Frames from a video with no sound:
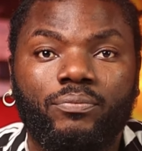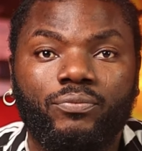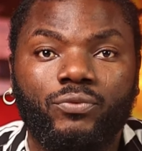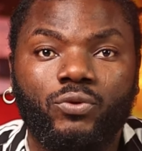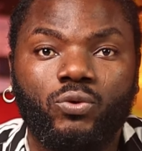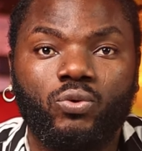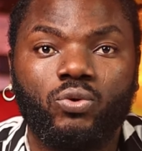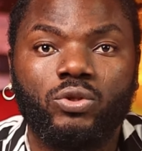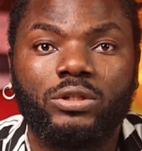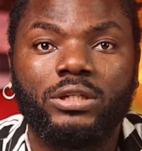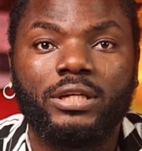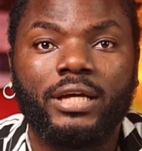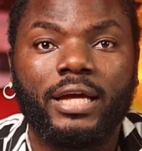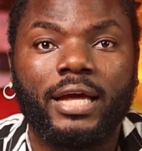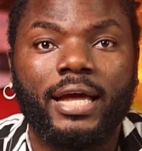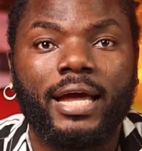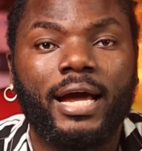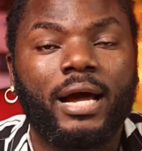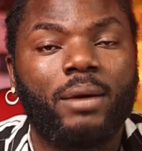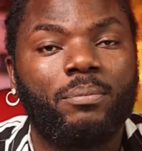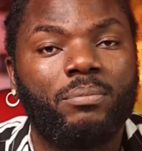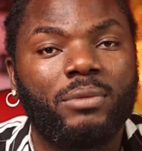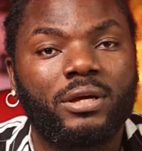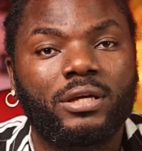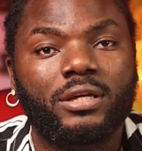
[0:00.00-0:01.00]
do the hair
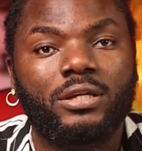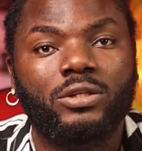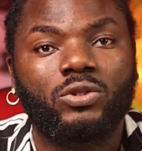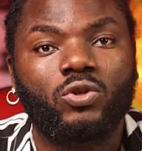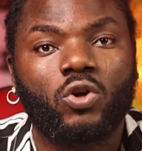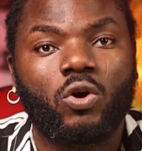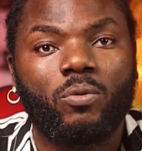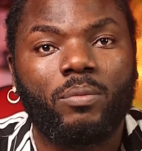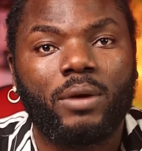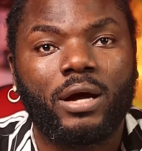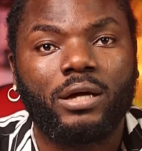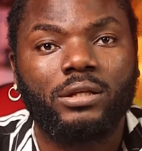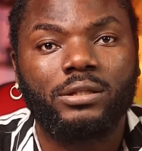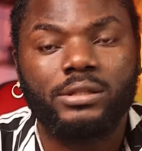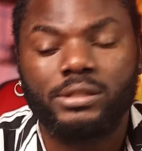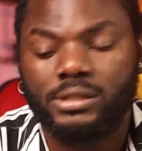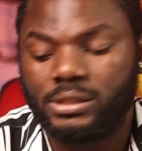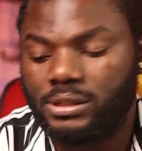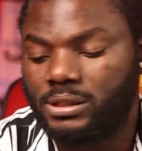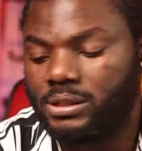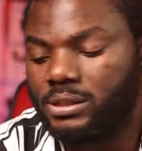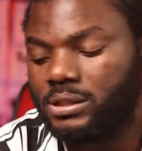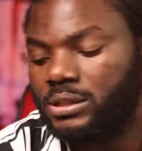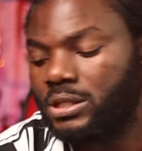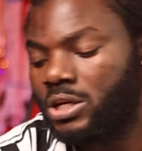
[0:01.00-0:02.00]
and make it come out
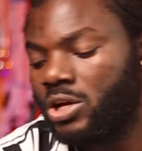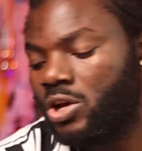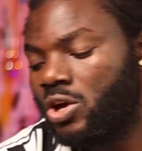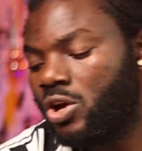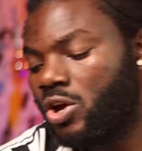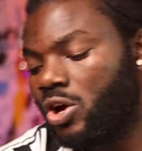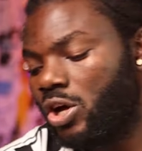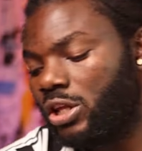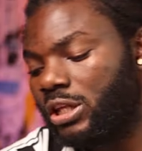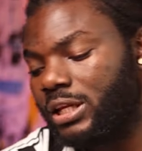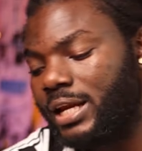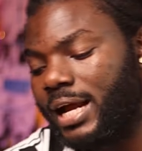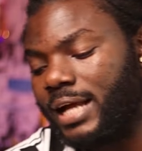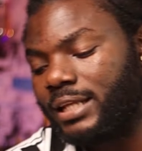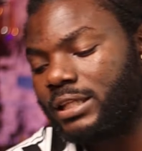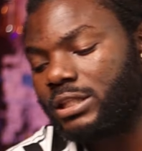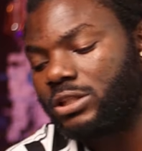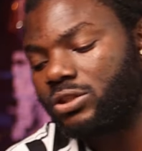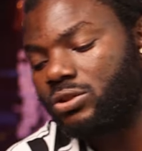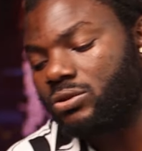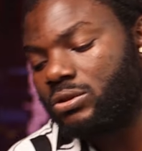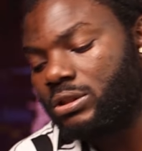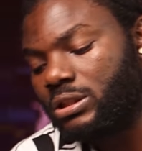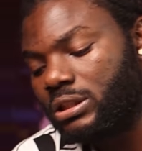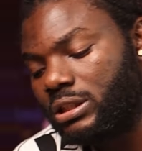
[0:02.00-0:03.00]
neat. Another
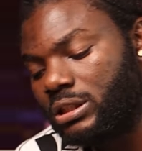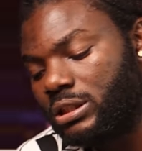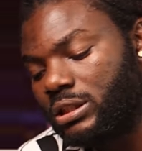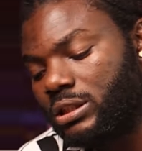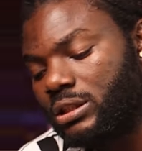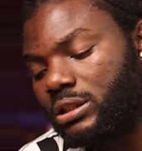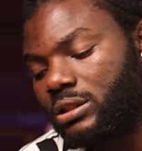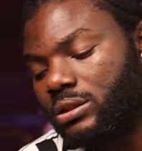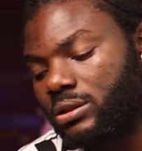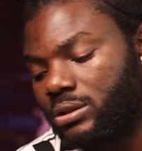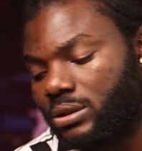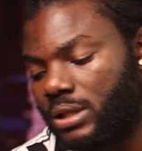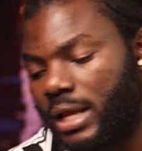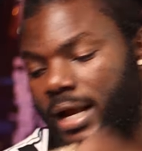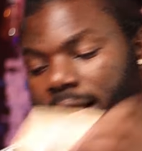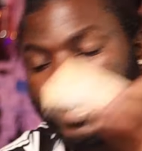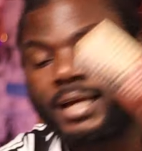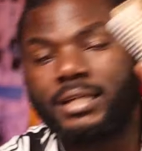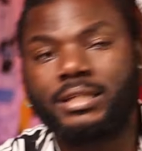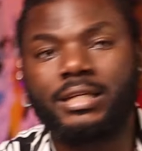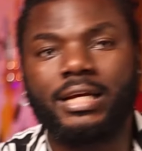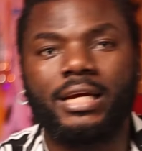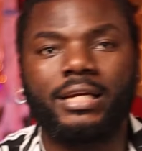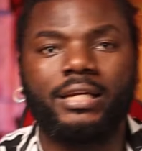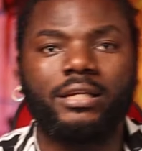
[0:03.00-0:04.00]
thing you need, like
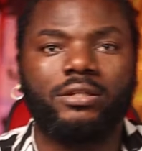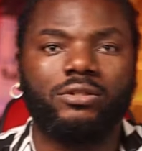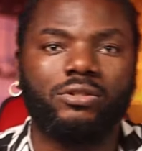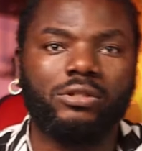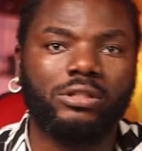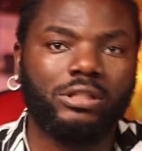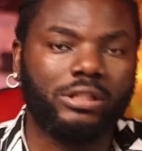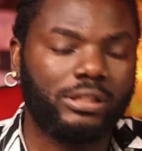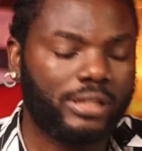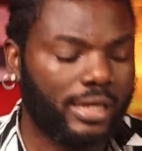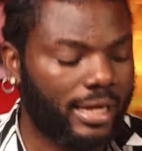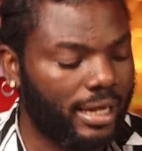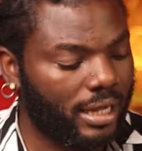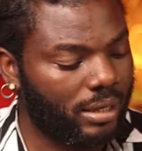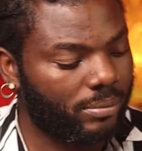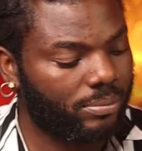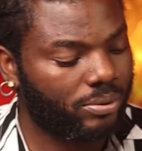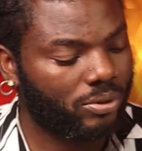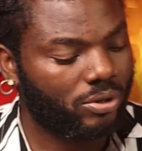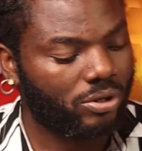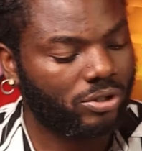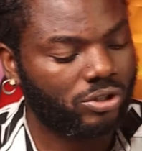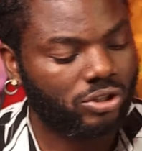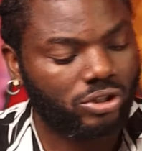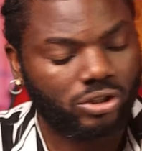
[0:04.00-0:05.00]
I said, you need a
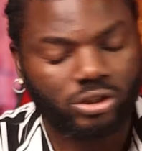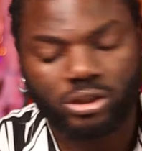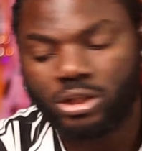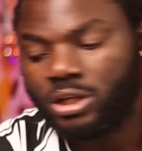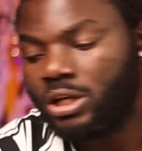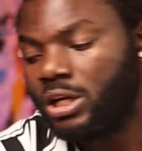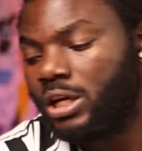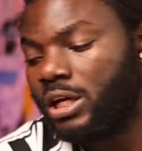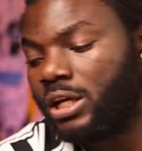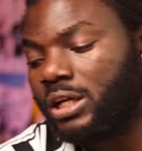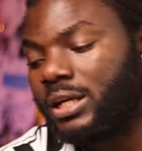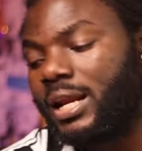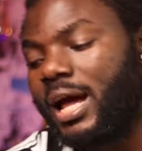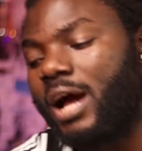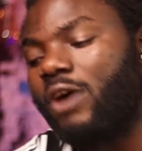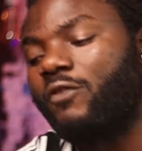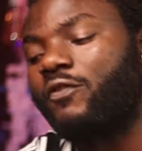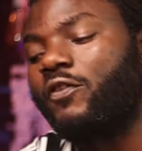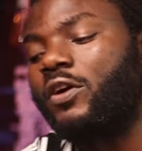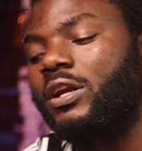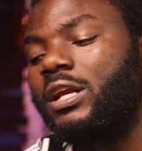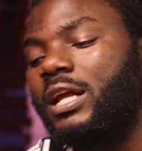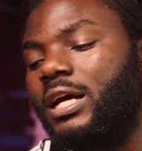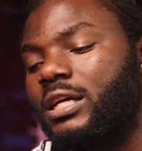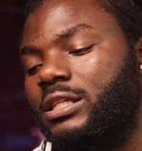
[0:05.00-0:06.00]
hairbrush. Now
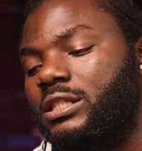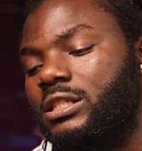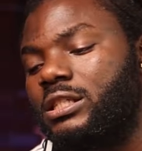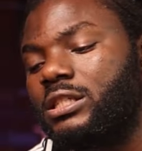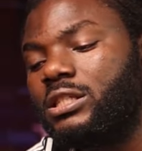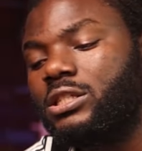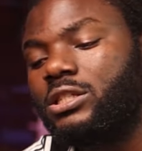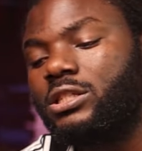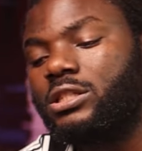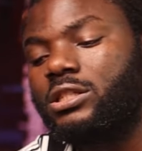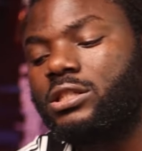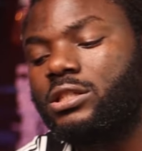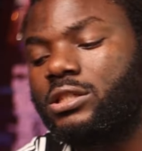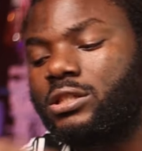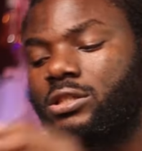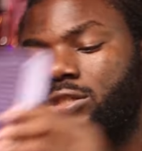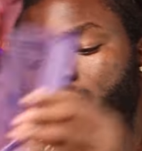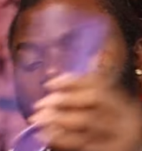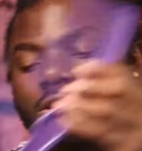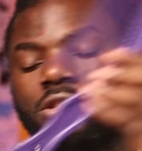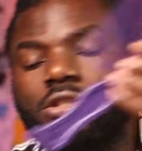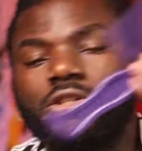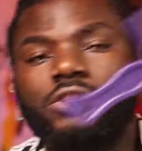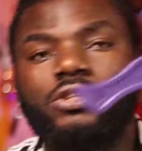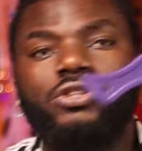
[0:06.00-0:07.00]
for ladies,
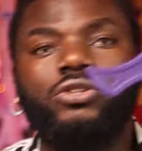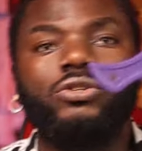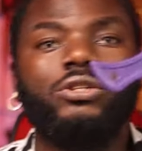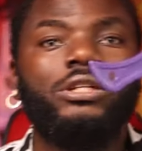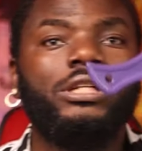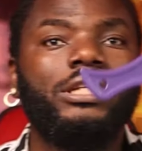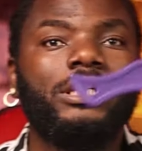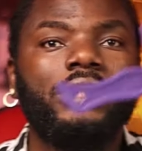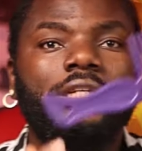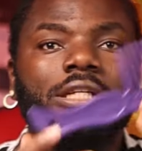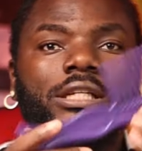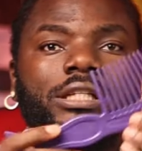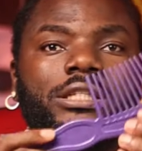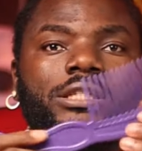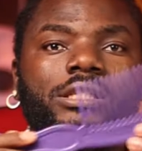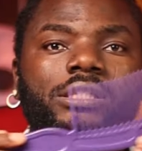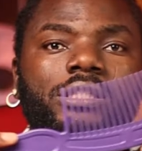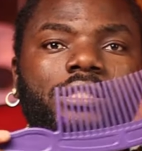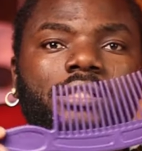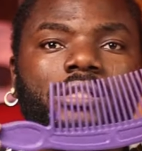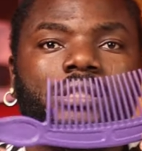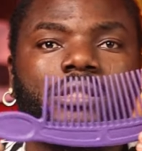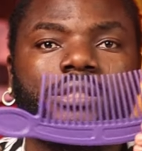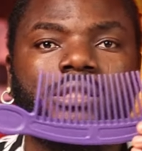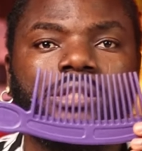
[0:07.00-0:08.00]
you need
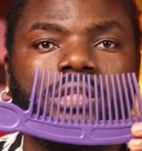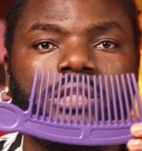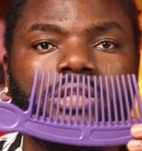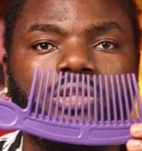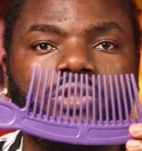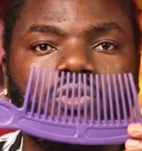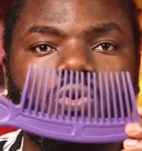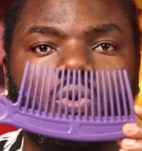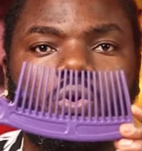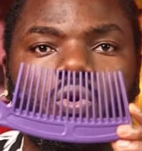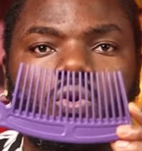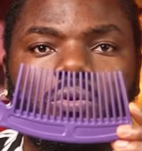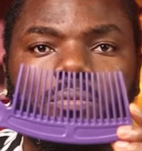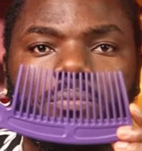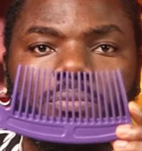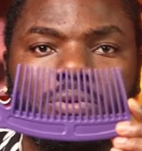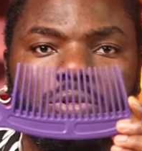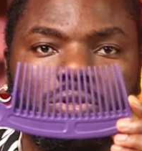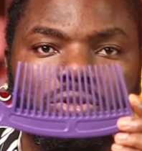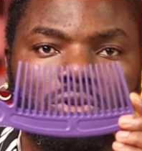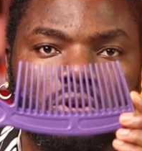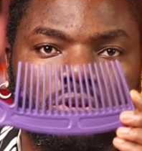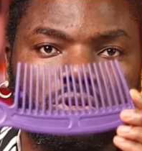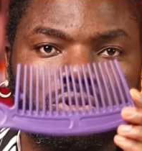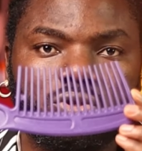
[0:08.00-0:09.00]
this comb
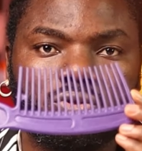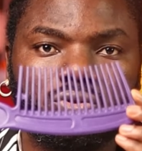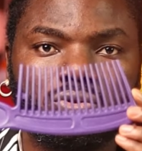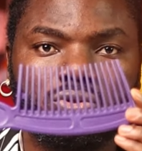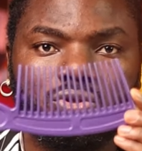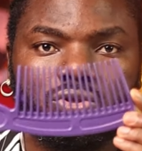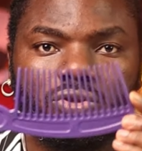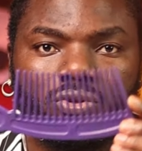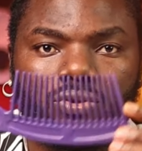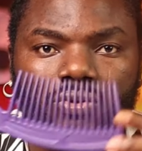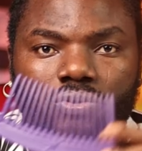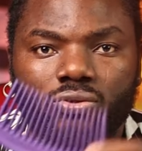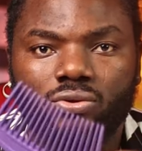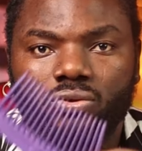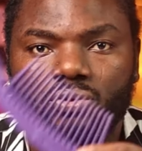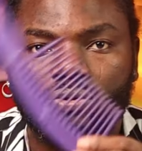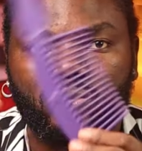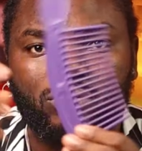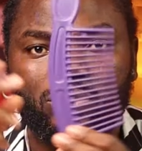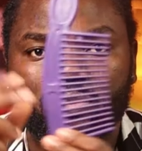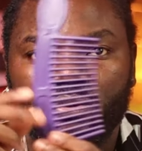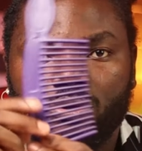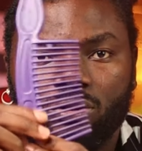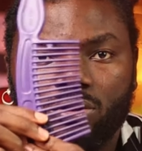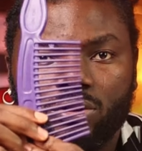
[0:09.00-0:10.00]
in your studio.
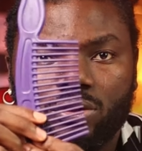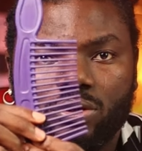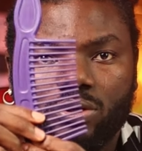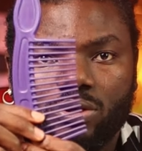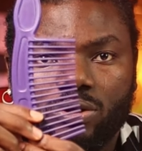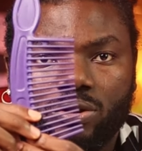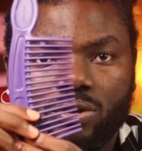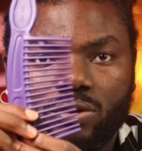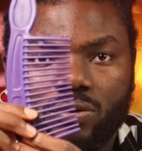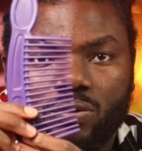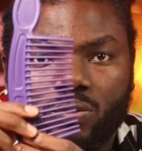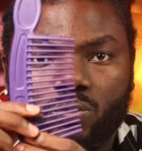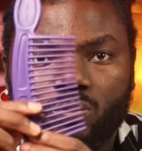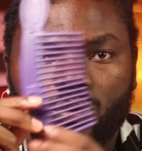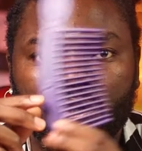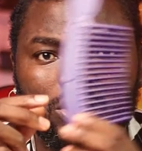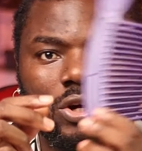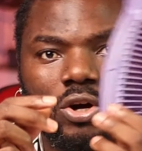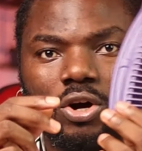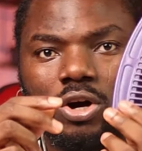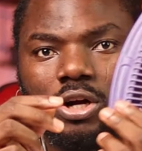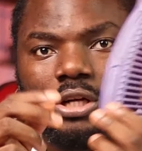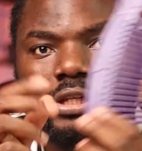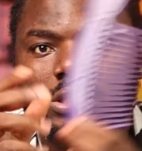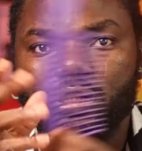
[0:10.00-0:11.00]
We
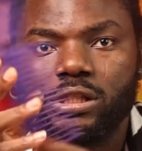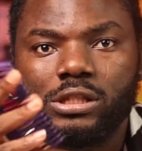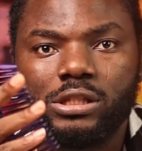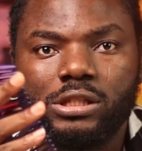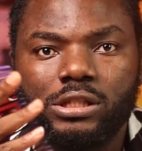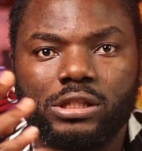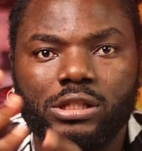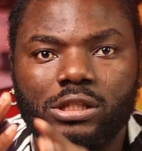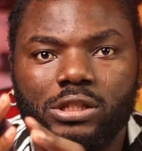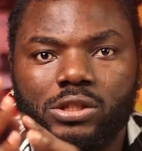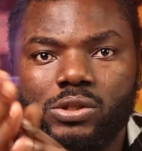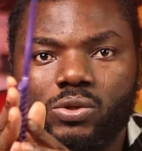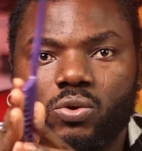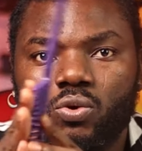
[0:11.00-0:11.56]
all need this